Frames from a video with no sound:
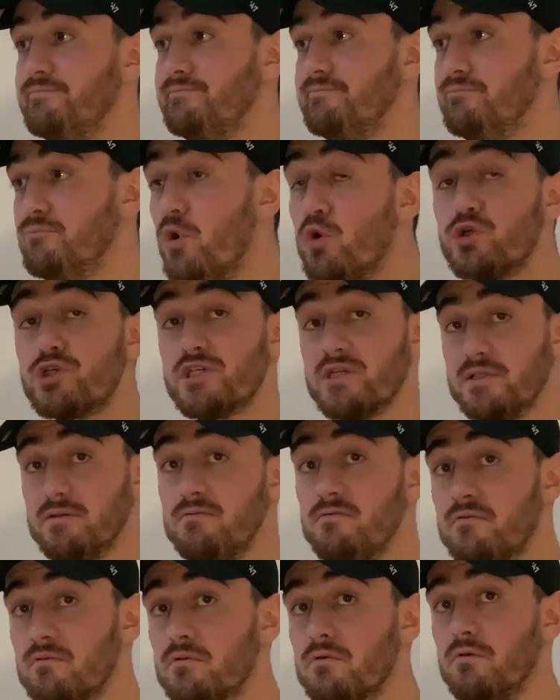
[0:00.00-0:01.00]

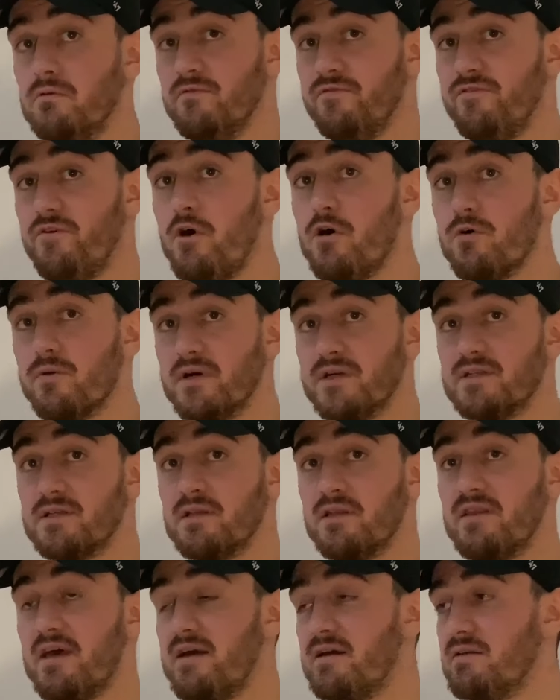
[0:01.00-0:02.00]
motion going
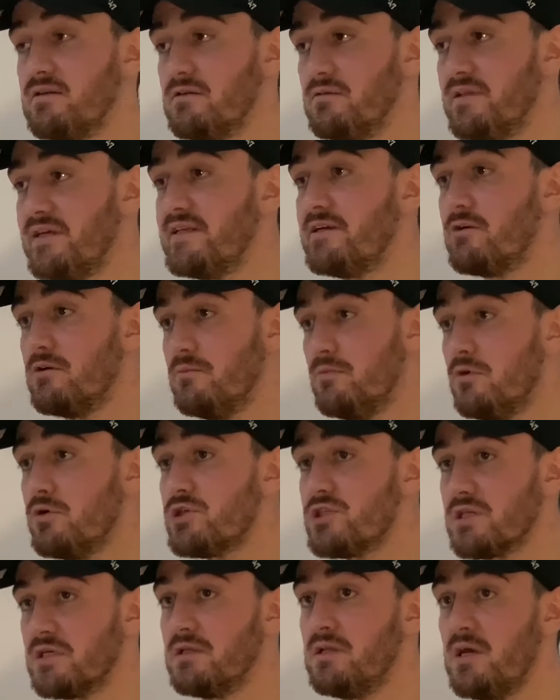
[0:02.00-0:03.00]
forward, that linear
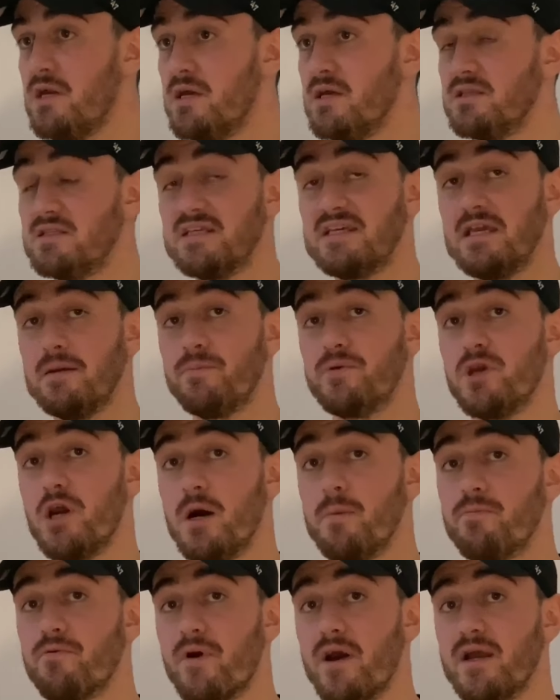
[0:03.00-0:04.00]
motion to keep you
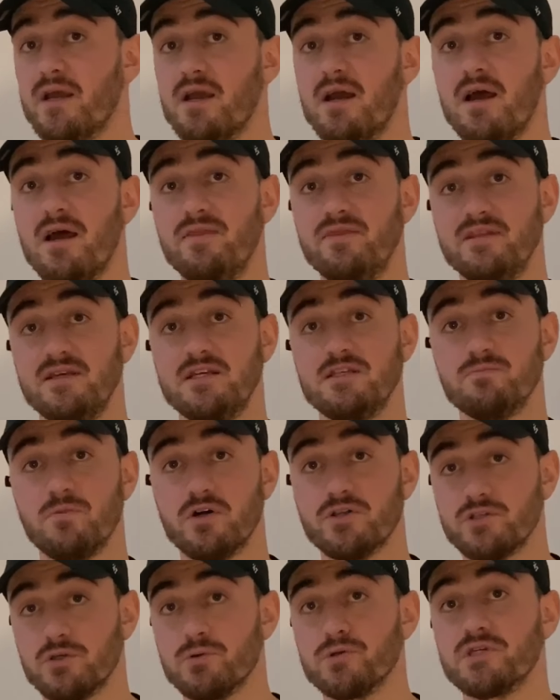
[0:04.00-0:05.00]
upright, and these
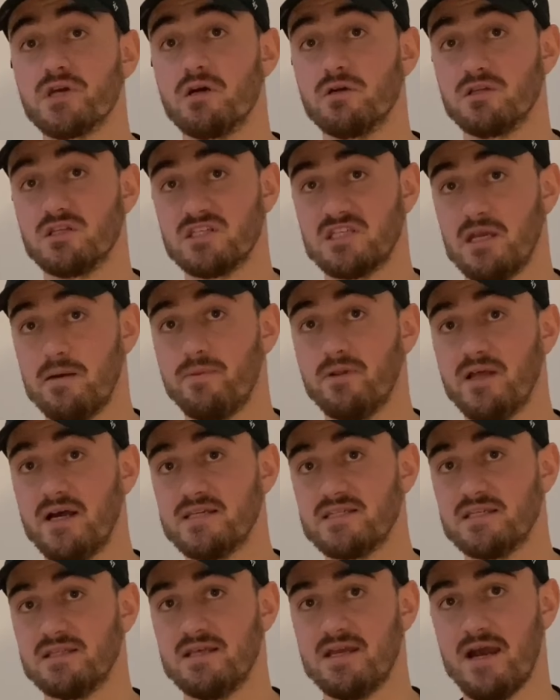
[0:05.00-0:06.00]
muscles aren't
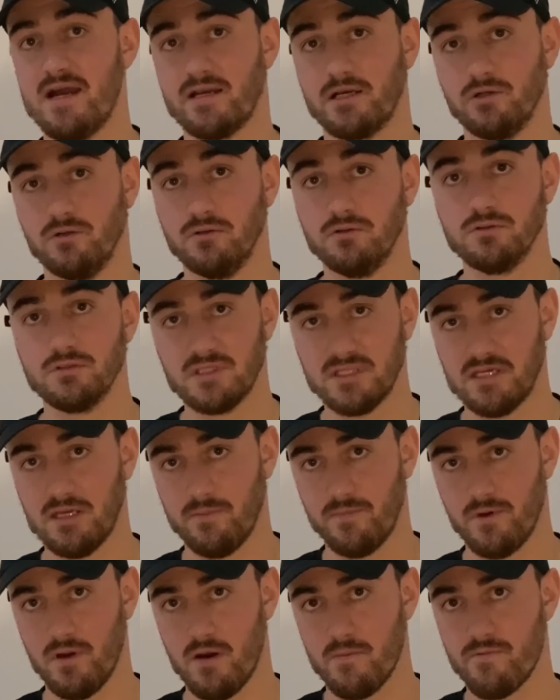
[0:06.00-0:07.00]
stabilizing the ankle to keep
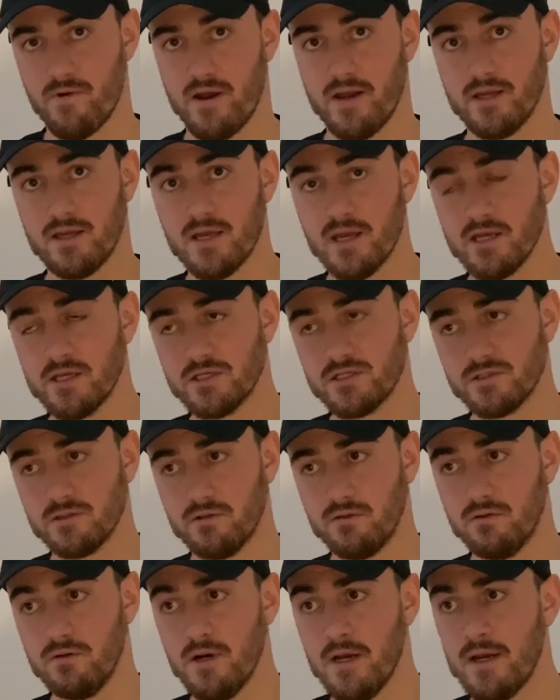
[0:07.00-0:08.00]
you upright.
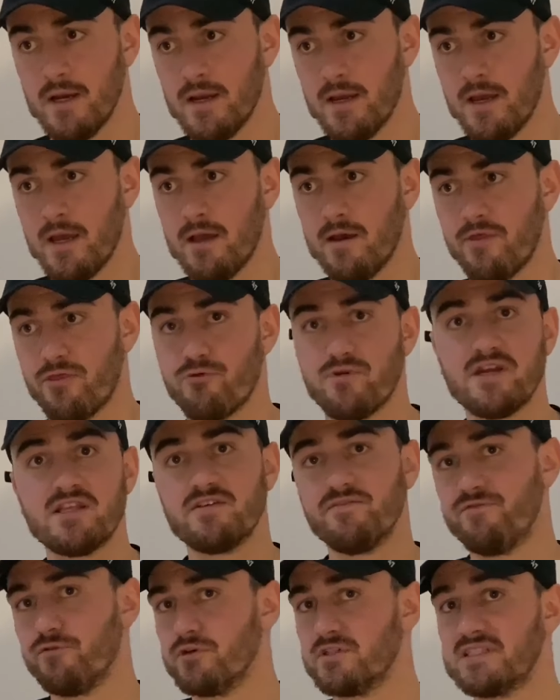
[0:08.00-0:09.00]
So 3 to
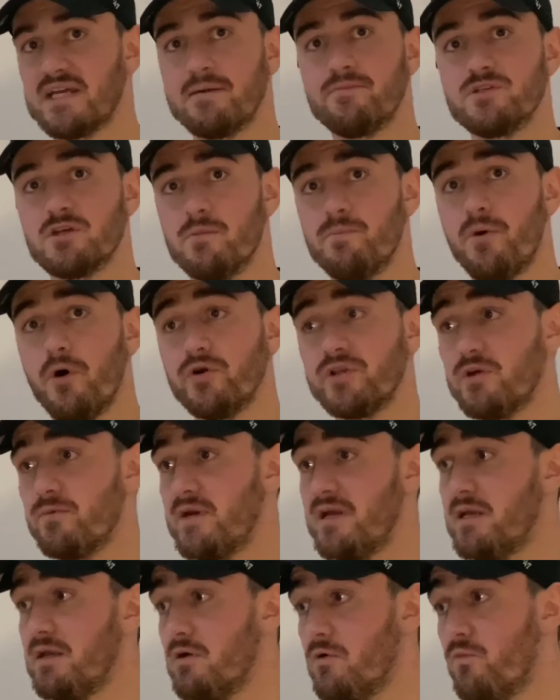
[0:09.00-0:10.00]
4 times our body
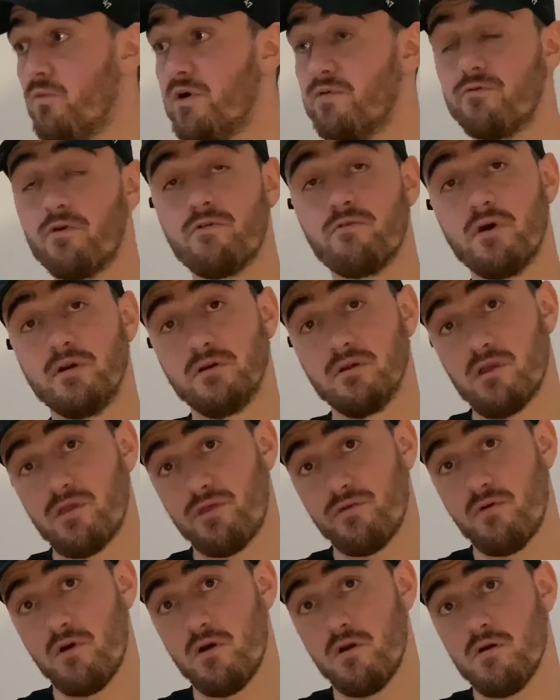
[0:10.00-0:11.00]
weight when we're running
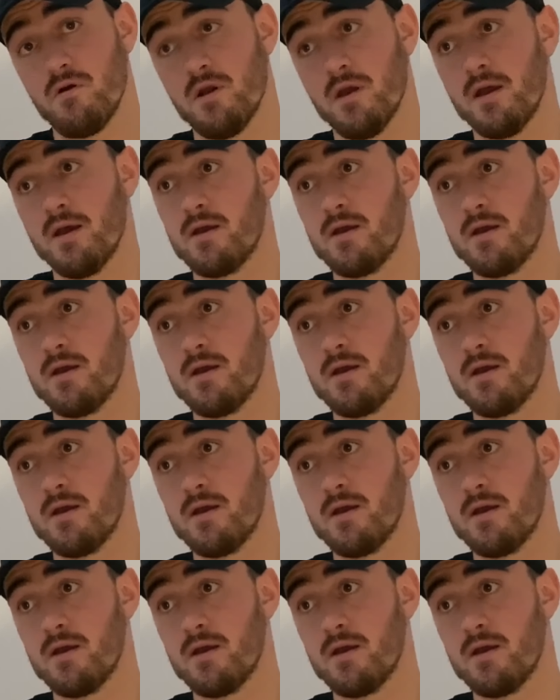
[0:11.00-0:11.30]
through.